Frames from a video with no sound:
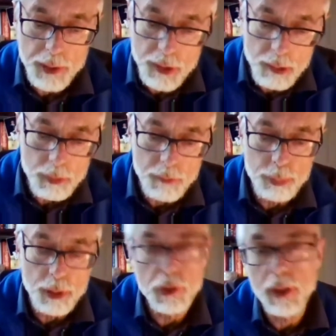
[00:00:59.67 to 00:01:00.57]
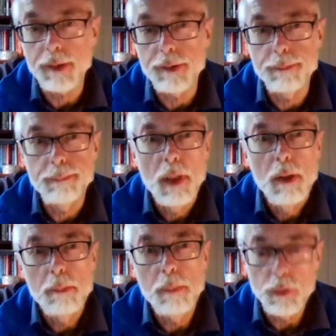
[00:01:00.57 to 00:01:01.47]
on a number of projects,
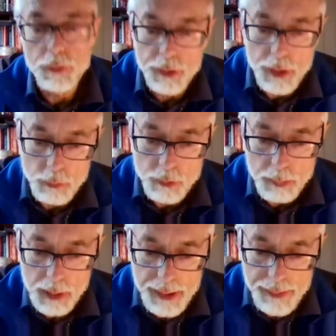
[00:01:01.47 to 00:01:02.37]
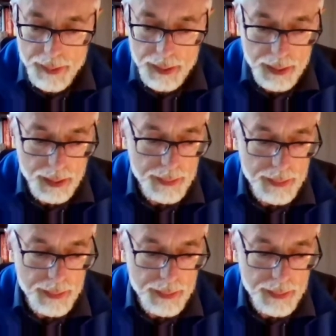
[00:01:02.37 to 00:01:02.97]
most notably the